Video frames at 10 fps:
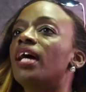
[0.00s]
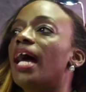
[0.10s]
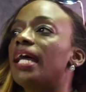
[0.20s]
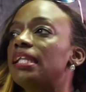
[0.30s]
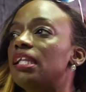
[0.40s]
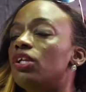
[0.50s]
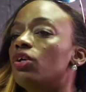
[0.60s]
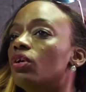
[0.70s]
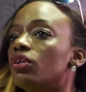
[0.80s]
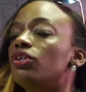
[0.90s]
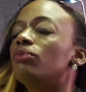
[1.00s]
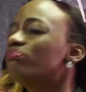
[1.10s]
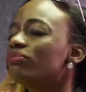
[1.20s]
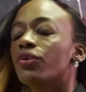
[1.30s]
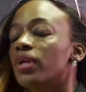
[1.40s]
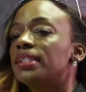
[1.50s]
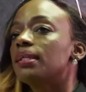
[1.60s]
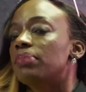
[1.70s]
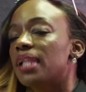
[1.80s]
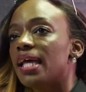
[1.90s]
and your. Create
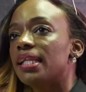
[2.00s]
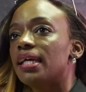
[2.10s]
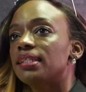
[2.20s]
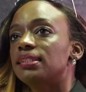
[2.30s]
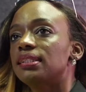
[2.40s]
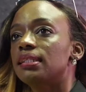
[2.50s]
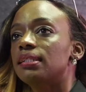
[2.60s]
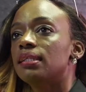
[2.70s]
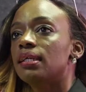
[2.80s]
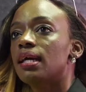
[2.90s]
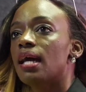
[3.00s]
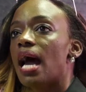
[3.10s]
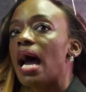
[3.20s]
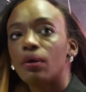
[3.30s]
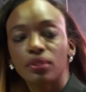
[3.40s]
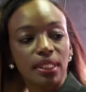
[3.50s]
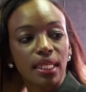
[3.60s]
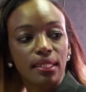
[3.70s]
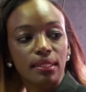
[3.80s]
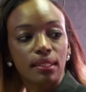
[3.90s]
a plan as to how to
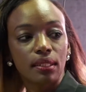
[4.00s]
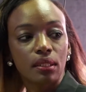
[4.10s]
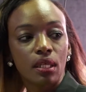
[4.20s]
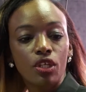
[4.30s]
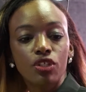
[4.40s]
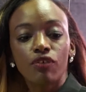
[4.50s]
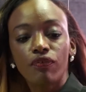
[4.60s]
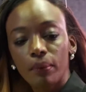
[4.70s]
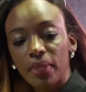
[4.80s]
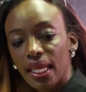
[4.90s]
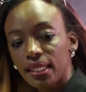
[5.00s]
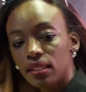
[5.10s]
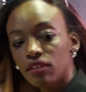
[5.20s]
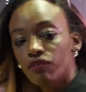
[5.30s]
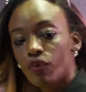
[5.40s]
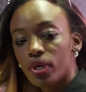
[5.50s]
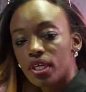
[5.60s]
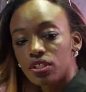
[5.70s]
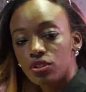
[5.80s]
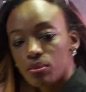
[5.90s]
get it done. So for me, I didn't focus too